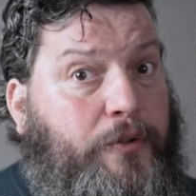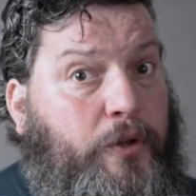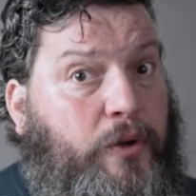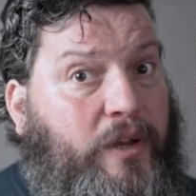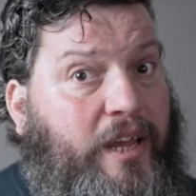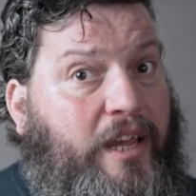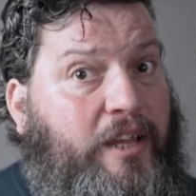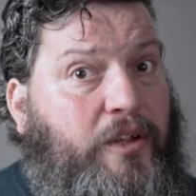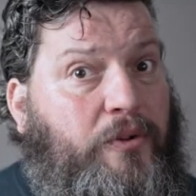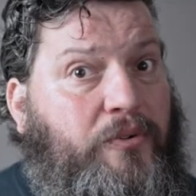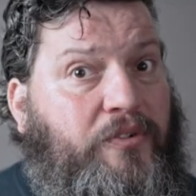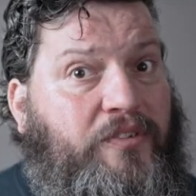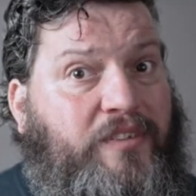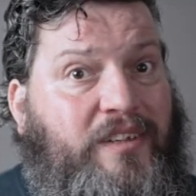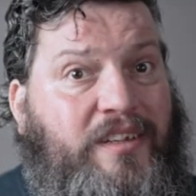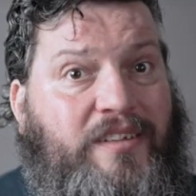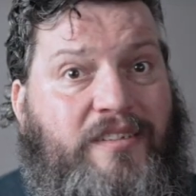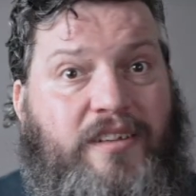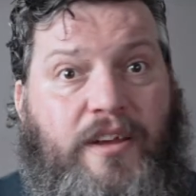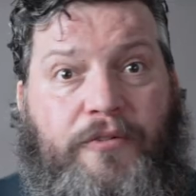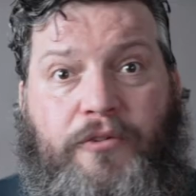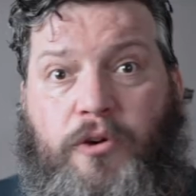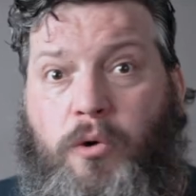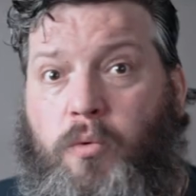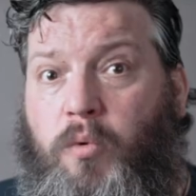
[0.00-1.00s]
you can use
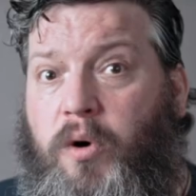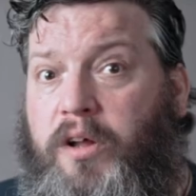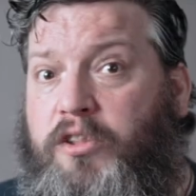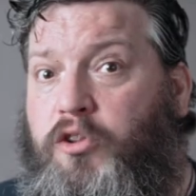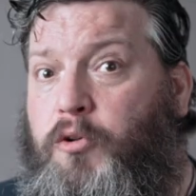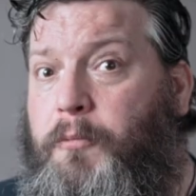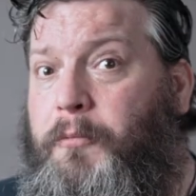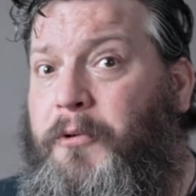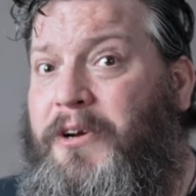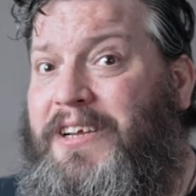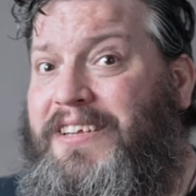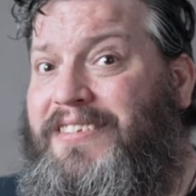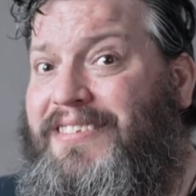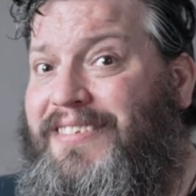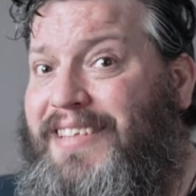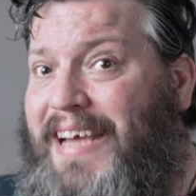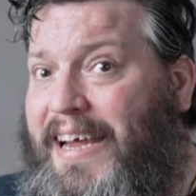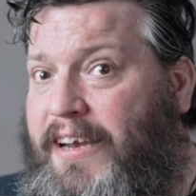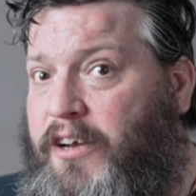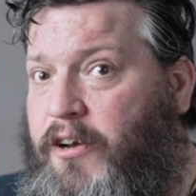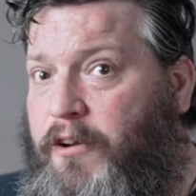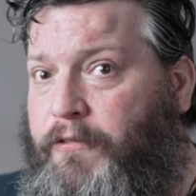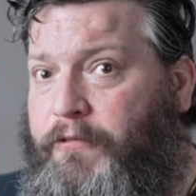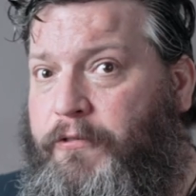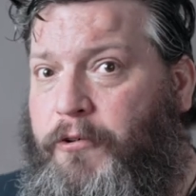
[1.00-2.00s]
this if you want to
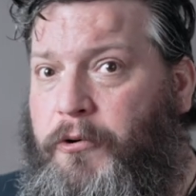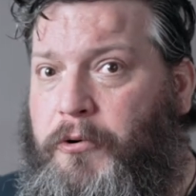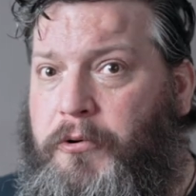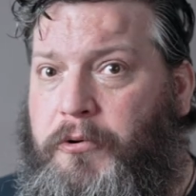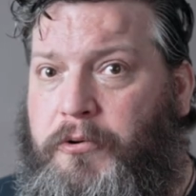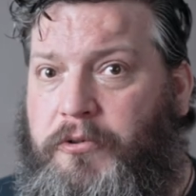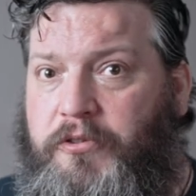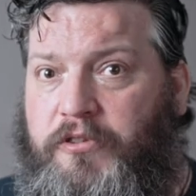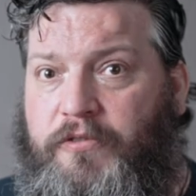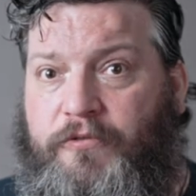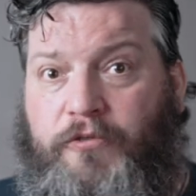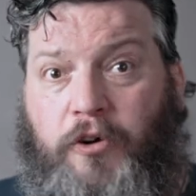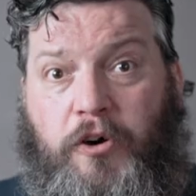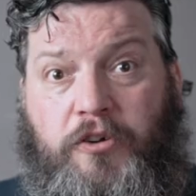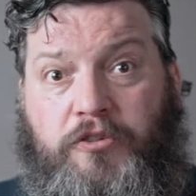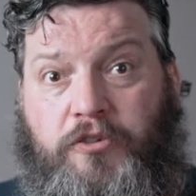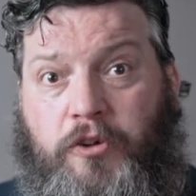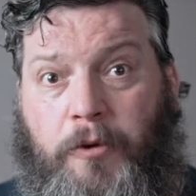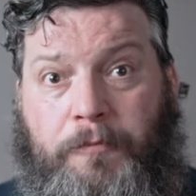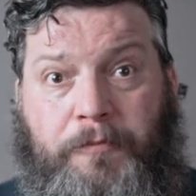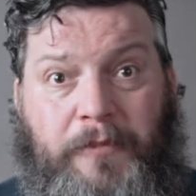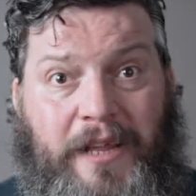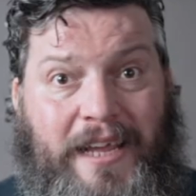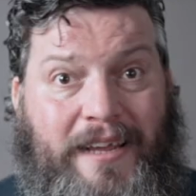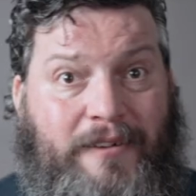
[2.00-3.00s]
preset the focus for
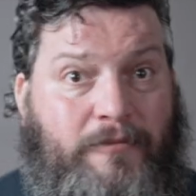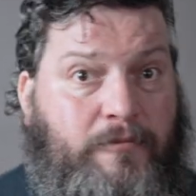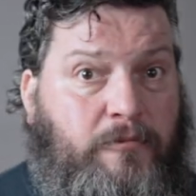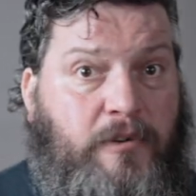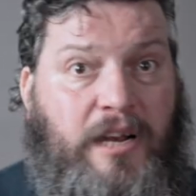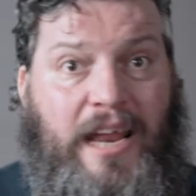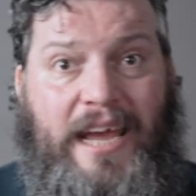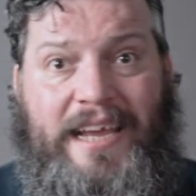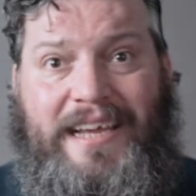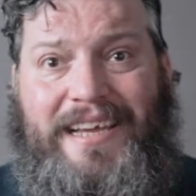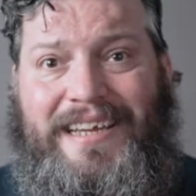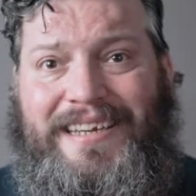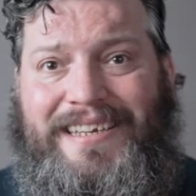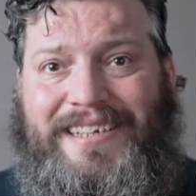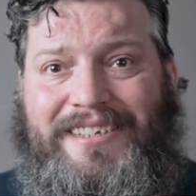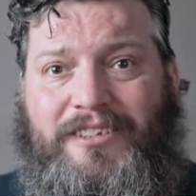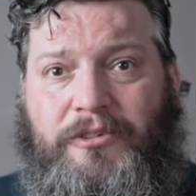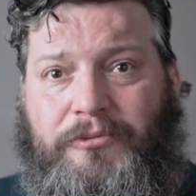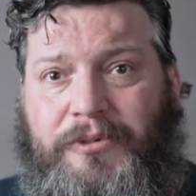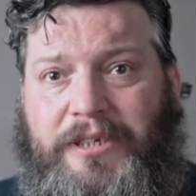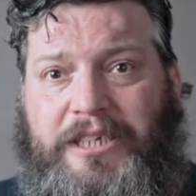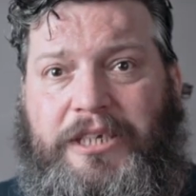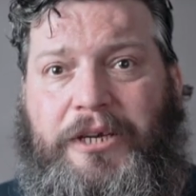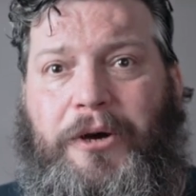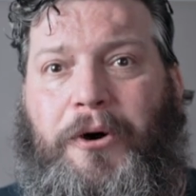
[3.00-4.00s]
something, like in this
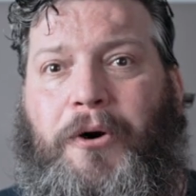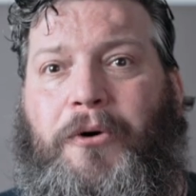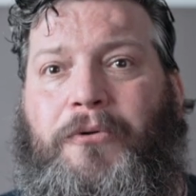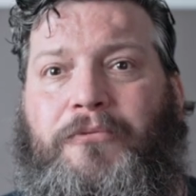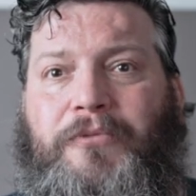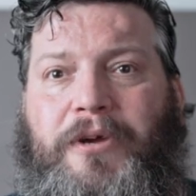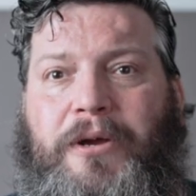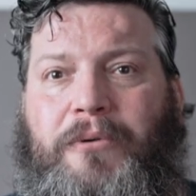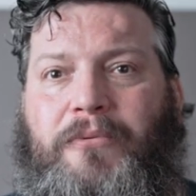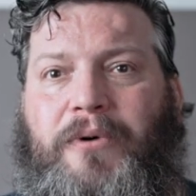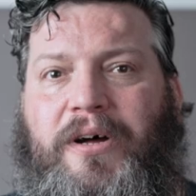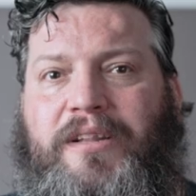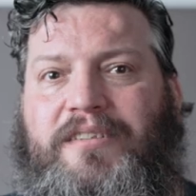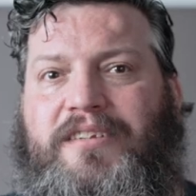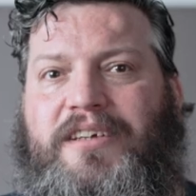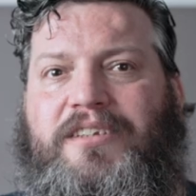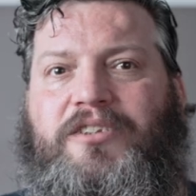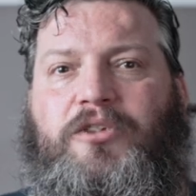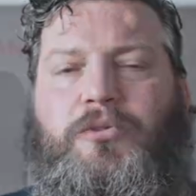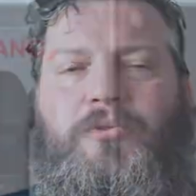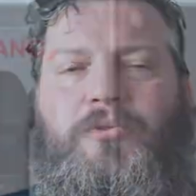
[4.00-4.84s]
video, we wanted